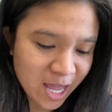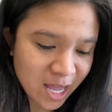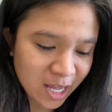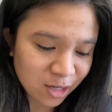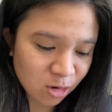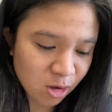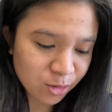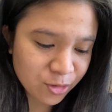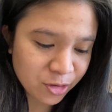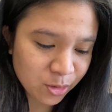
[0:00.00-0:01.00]
and
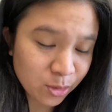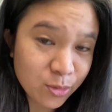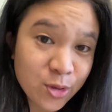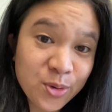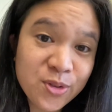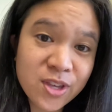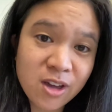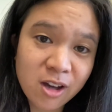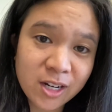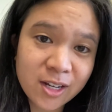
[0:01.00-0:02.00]
also
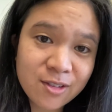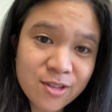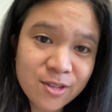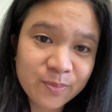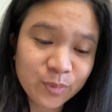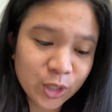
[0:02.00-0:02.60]
Socionics,